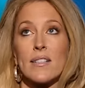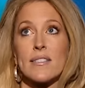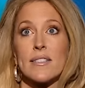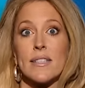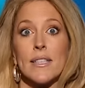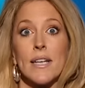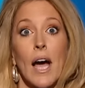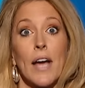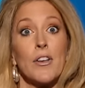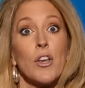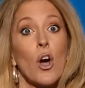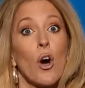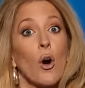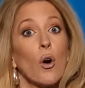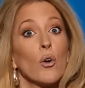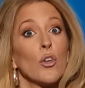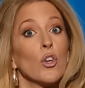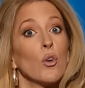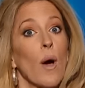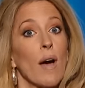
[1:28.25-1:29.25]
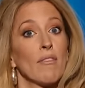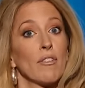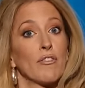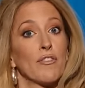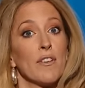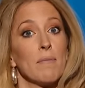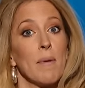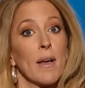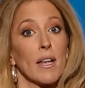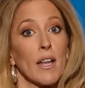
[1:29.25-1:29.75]
see, I know you have a
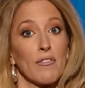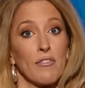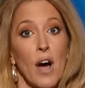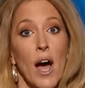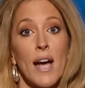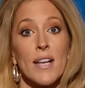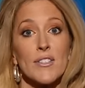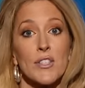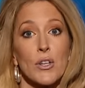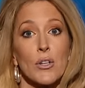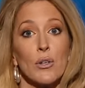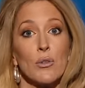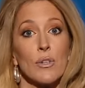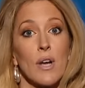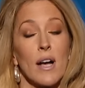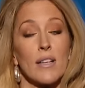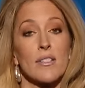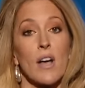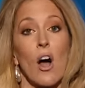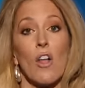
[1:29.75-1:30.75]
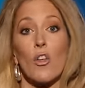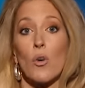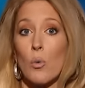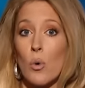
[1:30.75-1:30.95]
female advisor who does all the